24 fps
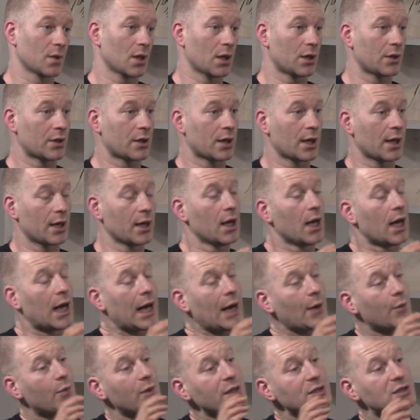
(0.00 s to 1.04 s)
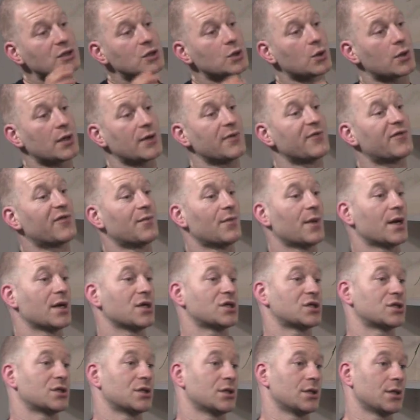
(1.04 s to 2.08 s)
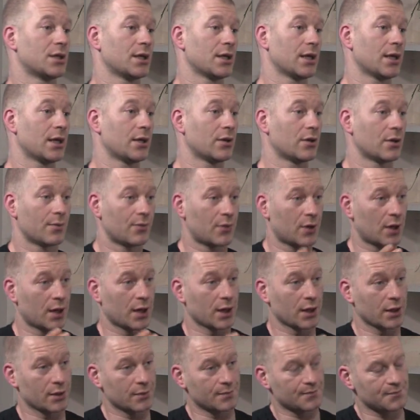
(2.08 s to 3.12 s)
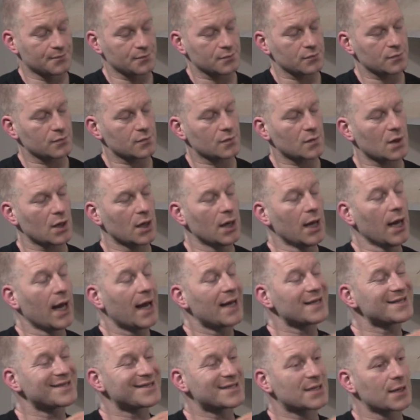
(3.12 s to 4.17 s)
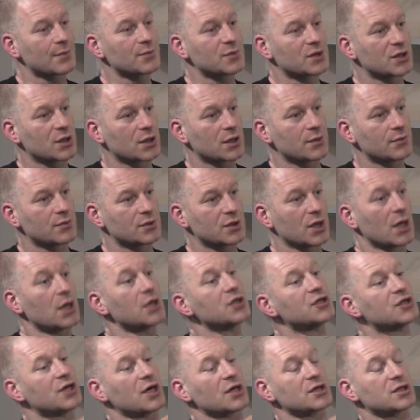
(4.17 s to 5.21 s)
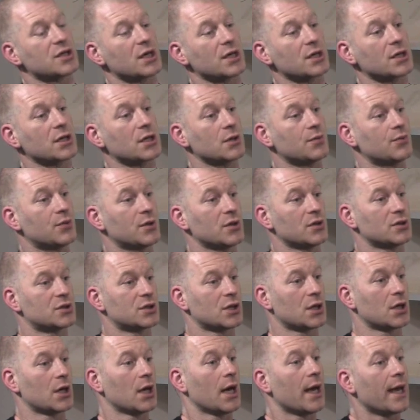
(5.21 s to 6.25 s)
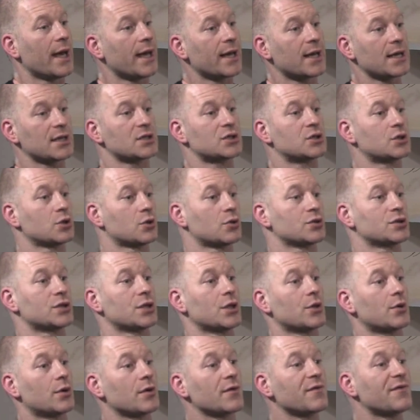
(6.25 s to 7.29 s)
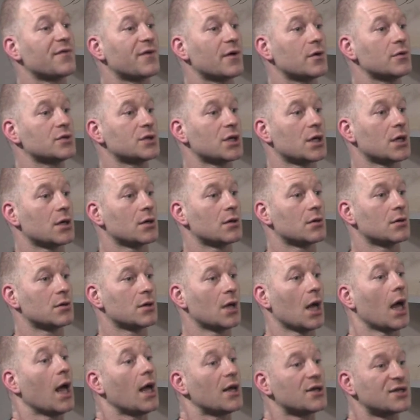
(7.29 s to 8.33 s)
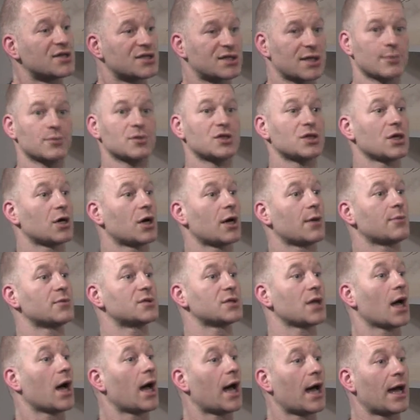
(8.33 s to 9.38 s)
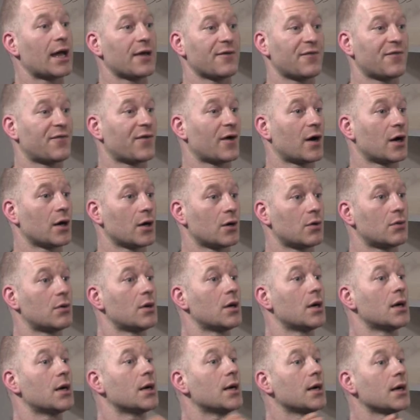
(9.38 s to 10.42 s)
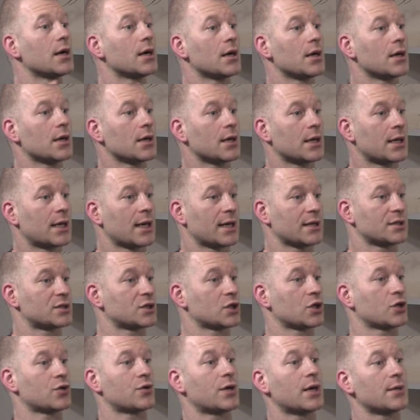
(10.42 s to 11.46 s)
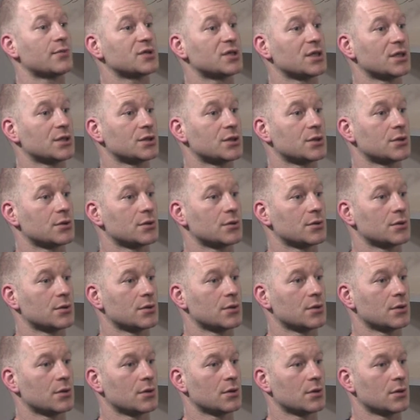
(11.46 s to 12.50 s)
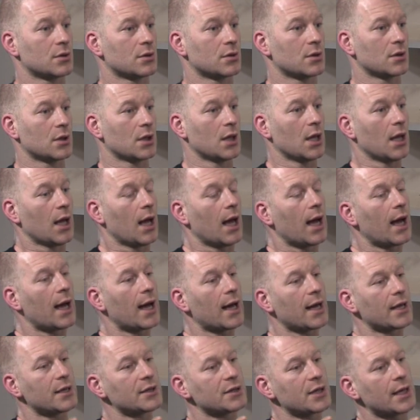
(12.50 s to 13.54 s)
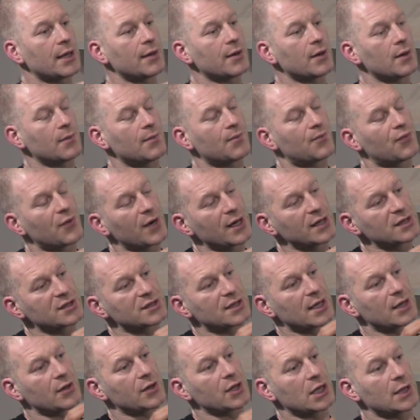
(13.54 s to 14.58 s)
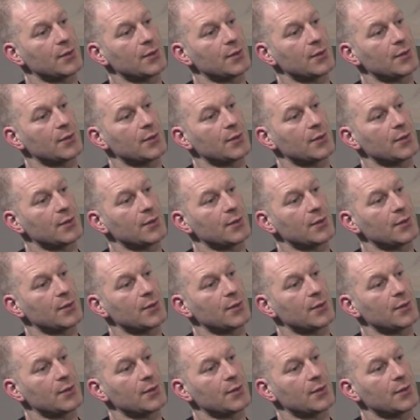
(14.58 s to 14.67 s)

okay, and we store information in the brain. And sometimes, just like a computer, it gets stored in the wrong folder. Sometimes a file gets corrupted. And it breaks down the